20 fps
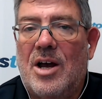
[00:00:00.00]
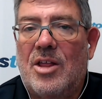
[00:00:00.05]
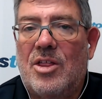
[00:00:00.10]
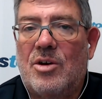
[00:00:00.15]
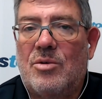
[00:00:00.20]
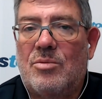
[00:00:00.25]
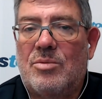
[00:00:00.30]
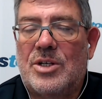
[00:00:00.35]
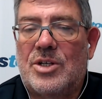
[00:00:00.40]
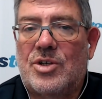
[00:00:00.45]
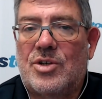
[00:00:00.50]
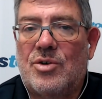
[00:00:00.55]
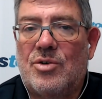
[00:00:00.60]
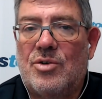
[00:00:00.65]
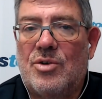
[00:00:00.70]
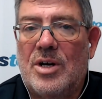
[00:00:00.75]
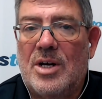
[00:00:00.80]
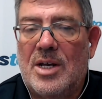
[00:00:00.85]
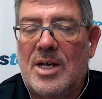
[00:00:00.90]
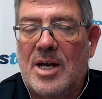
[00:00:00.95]
Uh, that we
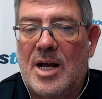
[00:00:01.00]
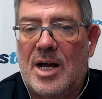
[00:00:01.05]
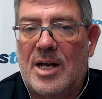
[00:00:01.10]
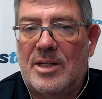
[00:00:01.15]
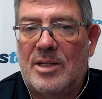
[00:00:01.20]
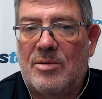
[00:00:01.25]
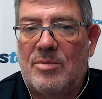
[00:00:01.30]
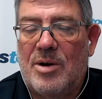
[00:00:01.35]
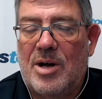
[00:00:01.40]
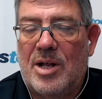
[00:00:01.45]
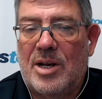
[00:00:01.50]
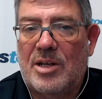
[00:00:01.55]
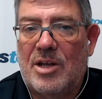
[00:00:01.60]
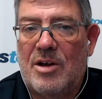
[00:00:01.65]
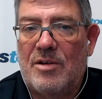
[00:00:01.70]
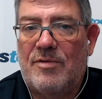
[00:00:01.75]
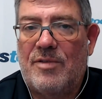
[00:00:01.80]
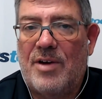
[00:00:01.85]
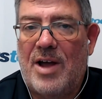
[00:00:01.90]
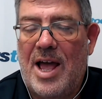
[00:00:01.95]
saw a little while
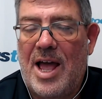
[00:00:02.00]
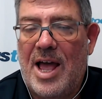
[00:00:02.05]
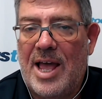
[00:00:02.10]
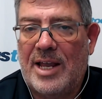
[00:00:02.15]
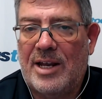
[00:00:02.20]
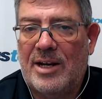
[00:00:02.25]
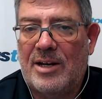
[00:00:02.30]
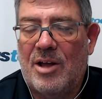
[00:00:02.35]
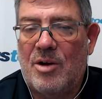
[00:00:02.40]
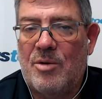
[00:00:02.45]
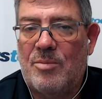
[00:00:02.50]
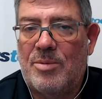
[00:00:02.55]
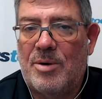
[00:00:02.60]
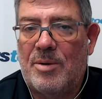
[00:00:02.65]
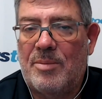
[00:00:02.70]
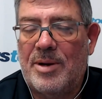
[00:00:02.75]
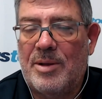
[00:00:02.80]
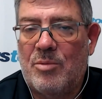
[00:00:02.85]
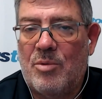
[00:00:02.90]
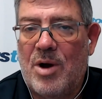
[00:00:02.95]
ago for Anglo,
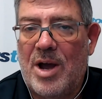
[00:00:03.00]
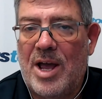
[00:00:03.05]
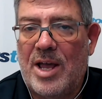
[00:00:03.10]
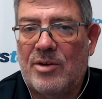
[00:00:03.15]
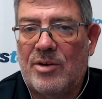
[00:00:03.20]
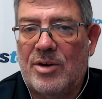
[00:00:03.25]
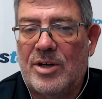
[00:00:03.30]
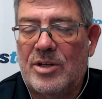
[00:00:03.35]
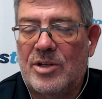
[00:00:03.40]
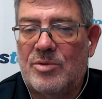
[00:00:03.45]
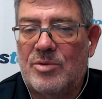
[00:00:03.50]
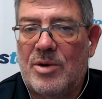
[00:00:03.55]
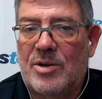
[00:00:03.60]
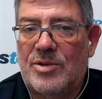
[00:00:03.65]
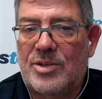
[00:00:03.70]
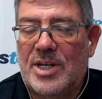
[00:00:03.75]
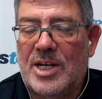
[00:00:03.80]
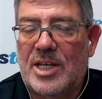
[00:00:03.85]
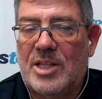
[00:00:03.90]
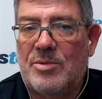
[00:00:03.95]
probably weighing on it as
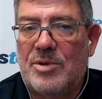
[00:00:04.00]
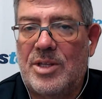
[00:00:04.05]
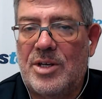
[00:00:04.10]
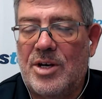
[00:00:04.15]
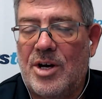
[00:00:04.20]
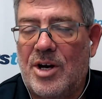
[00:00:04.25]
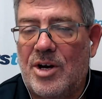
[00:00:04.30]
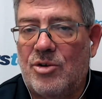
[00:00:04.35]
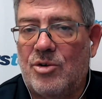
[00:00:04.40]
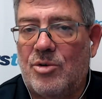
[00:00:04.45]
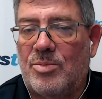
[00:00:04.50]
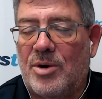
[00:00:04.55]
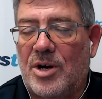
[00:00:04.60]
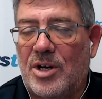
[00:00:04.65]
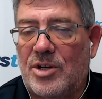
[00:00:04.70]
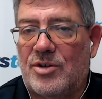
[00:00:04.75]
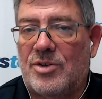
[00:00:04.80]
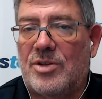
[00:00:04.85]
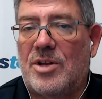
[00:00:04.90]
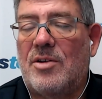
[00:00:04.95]
well, together with the iron ore
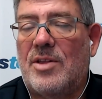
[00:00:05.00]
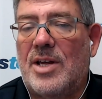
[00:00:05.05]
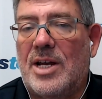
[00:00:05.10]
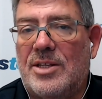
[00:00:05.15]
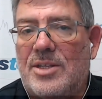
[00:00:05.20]
price, although